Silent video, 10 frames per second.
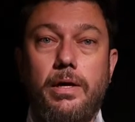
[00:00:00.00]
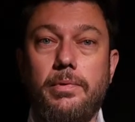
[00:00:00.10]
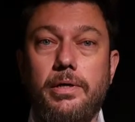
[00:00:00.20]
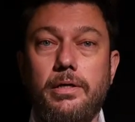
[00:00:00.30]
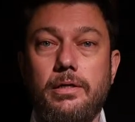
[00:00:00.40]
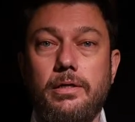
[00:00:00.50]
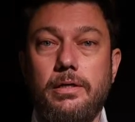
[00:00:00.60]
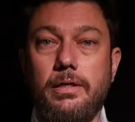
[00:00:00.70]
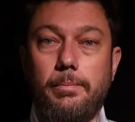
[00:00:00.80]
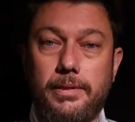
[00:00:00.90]
camera,
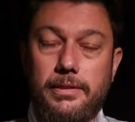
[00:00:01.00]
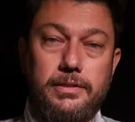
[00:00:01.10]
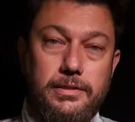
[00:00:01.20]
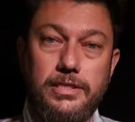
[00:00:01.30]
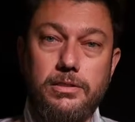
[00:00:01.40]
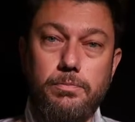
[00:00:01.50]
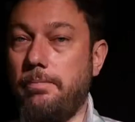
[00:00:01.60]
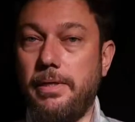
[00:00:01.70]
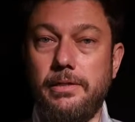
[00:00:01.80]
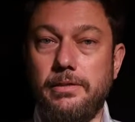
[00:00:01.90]
but it doesn't
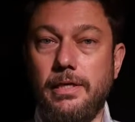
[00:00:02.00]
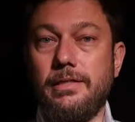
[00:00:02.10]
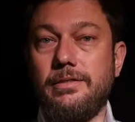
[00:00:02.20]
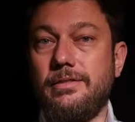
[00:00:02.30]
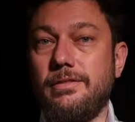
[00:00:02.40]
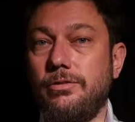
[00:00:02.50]
mean that